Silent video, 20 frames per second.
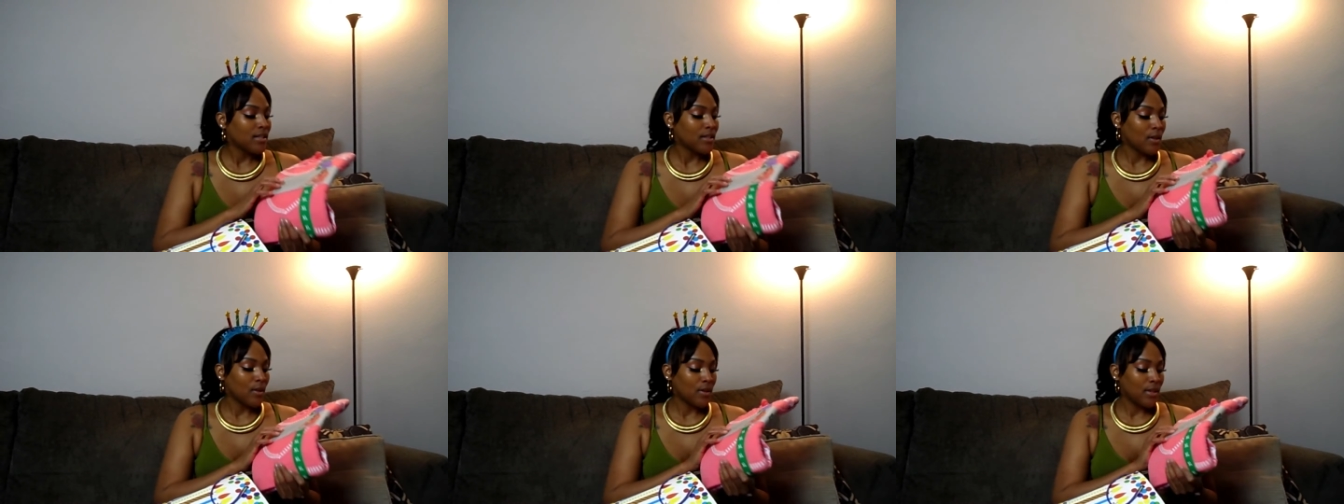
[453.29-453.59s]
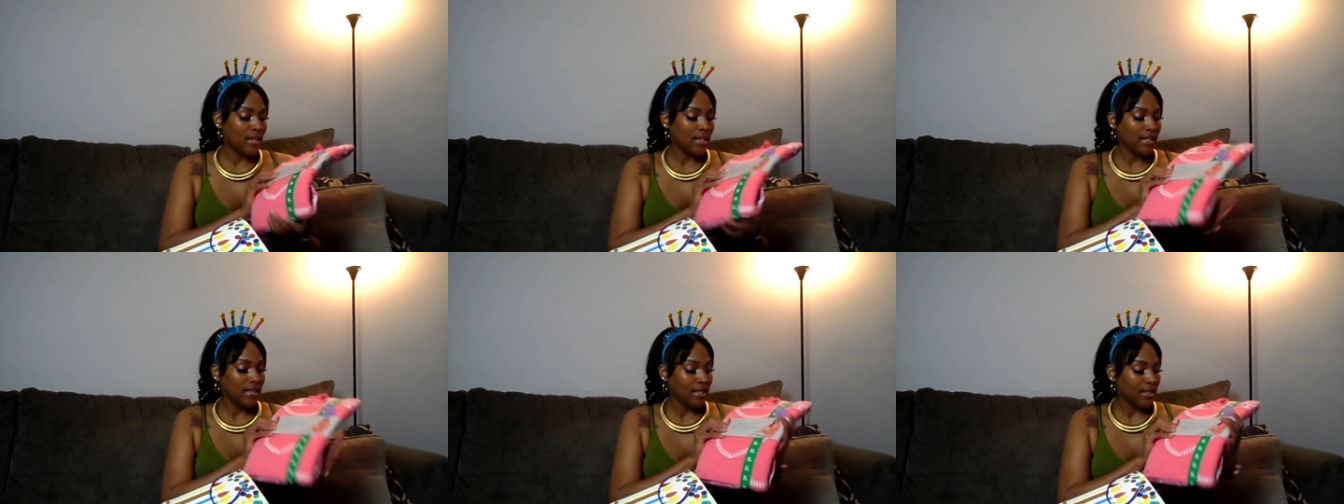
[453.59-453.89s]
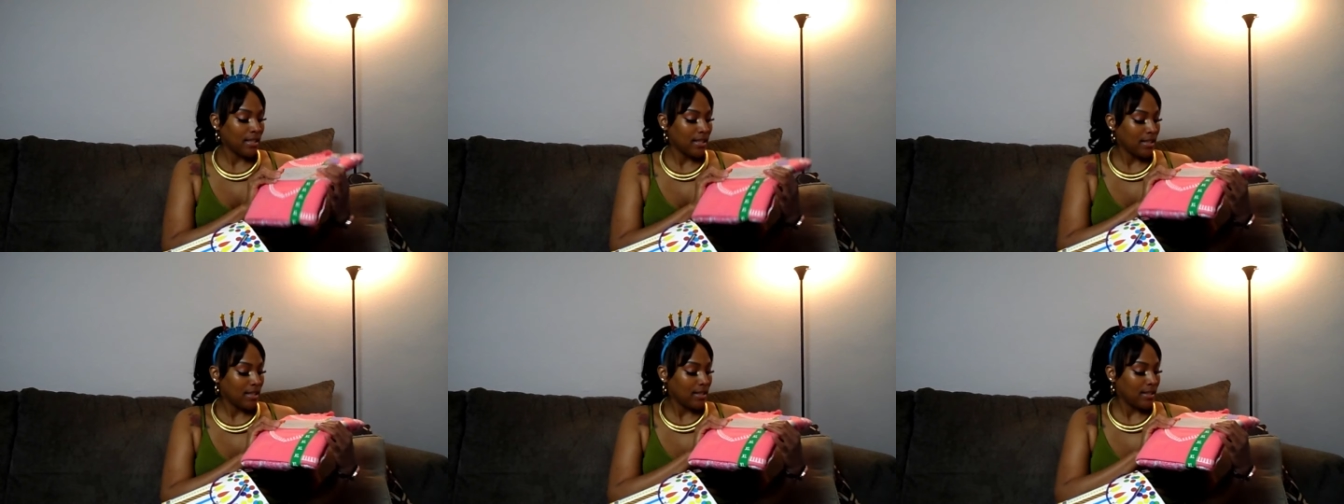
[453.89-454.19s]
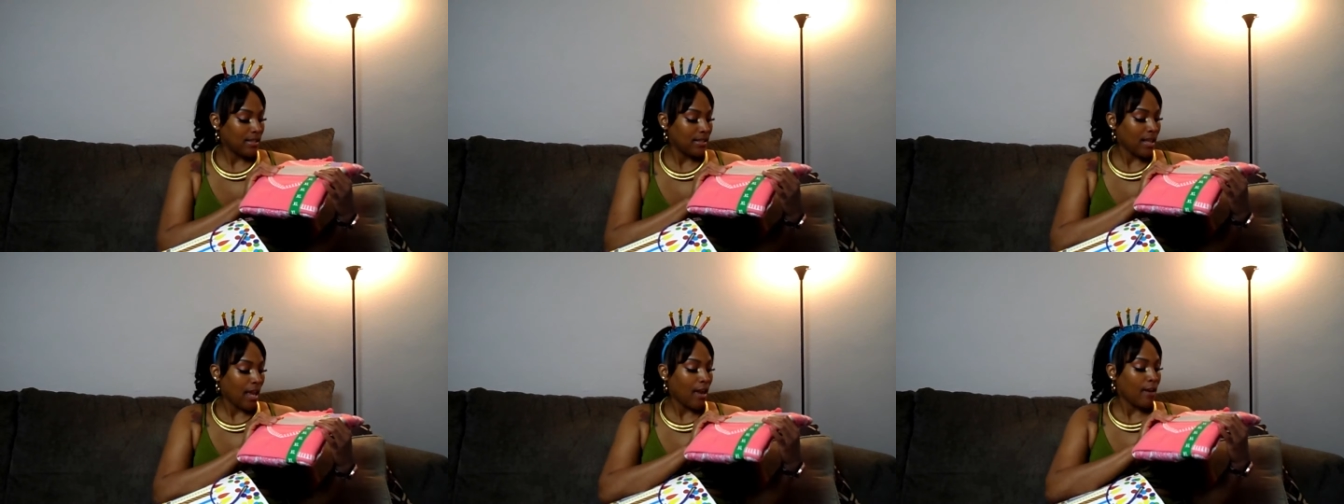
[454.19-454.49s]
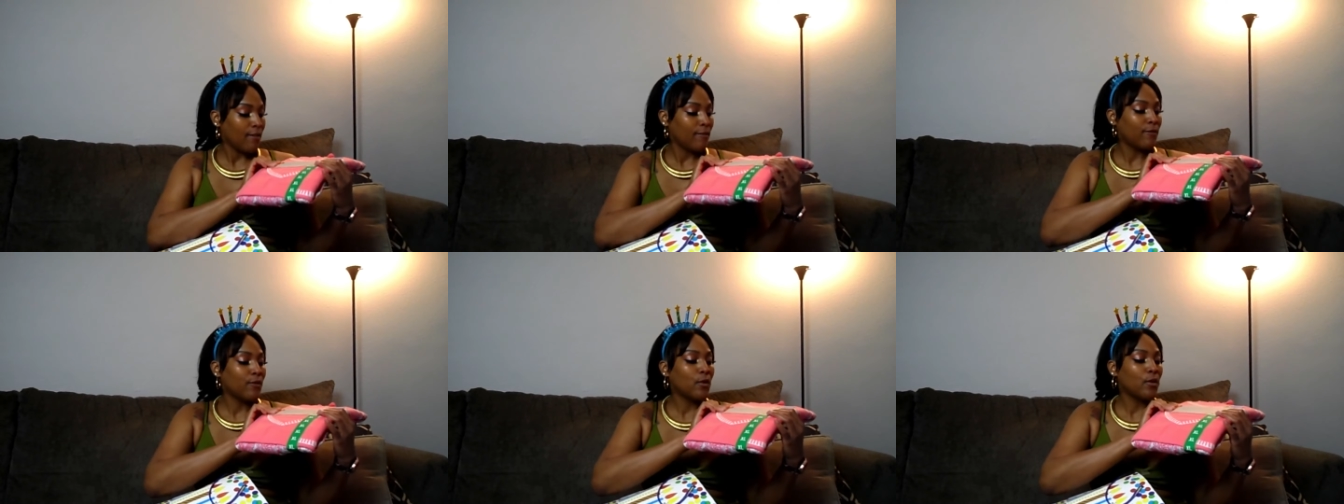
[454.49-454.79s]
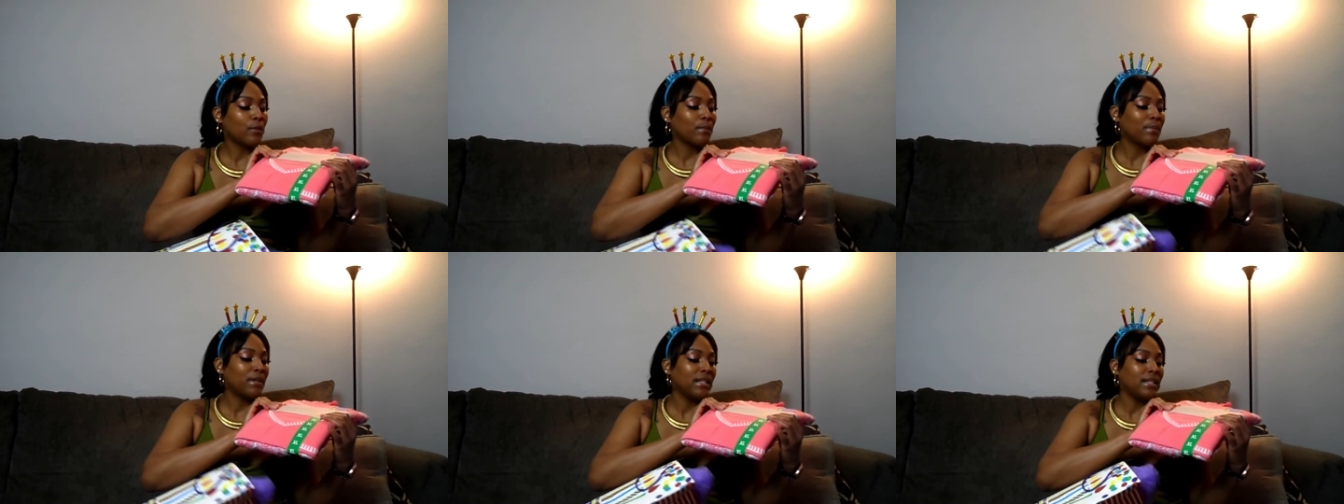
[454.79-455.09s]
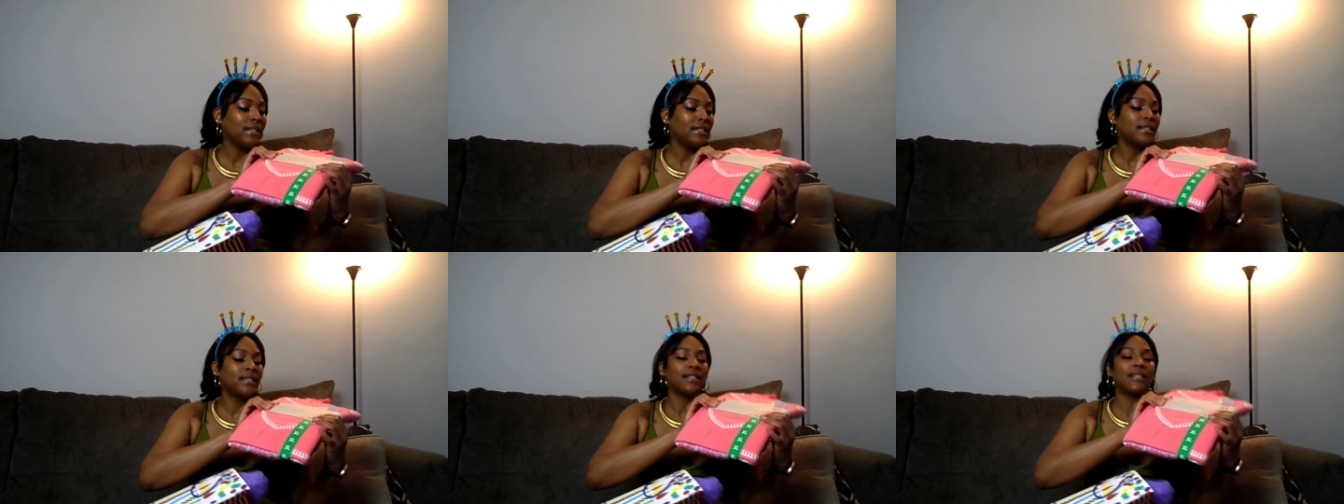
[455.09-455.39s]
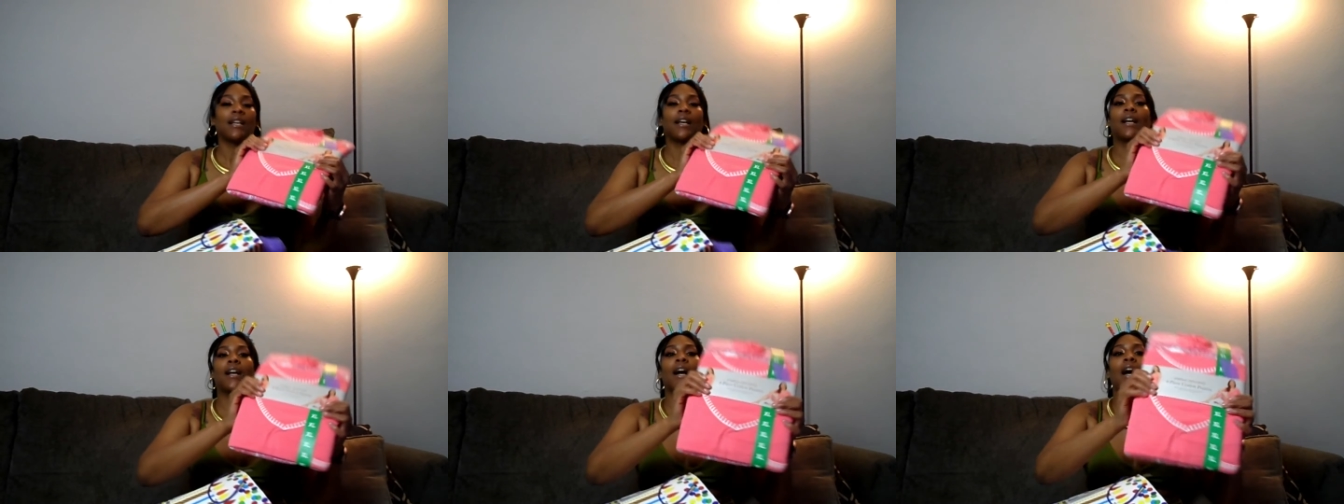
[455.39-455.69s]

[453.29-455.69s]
So this is a 4-piece